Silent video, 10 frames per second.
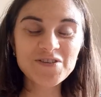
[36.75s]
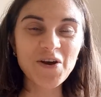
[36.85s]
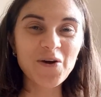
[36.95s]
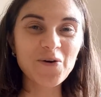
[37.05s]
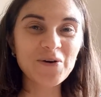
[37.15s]

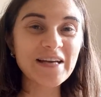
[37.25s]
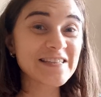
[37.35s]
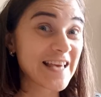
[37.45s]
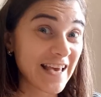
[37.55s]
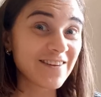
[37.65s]
So
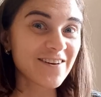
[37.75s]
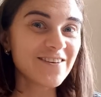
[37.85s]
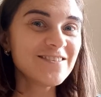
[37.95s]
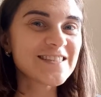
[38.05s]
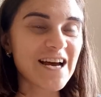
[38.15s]
it's
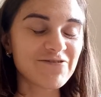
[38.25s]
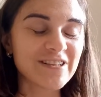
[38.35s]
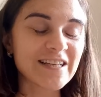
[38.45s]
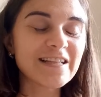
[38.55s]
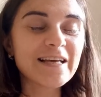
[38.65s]
heather,
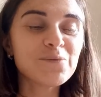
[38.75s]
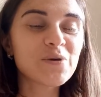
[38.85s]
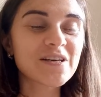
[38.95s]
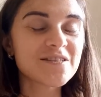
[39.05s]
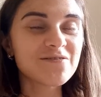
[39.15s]
definitely,
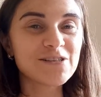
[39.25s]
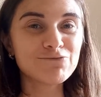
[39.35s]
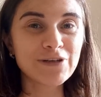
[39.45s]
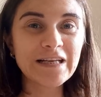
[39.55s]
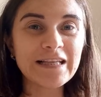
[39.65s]
because there are
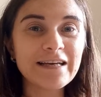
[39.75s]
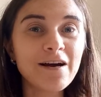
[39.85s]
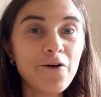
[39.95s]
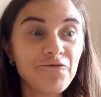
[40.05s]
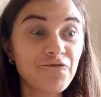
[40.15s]
really
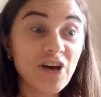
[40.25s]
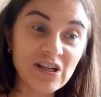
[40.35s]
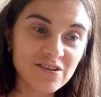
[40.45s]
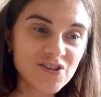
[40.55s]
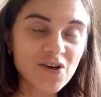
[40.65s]

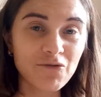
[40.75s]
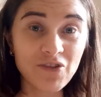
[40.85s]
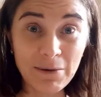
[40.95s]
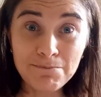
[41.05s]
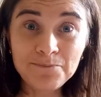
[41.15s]
fields of
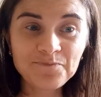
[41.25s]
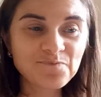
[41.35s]
them.